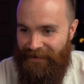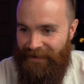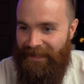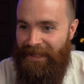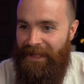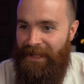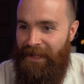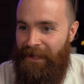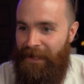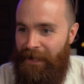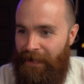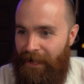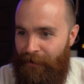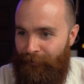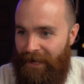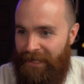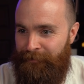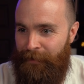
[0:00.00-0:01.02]
a,
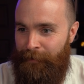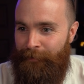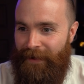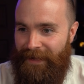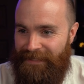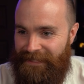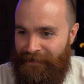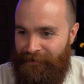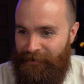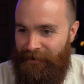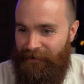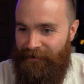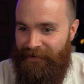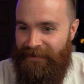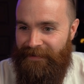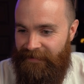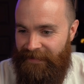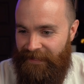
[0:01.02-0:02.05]
a Raspberry Pi
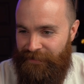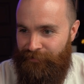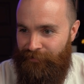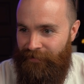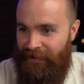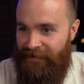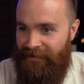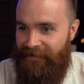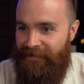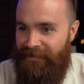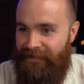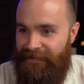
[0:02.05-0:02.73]
Zero. That's fun.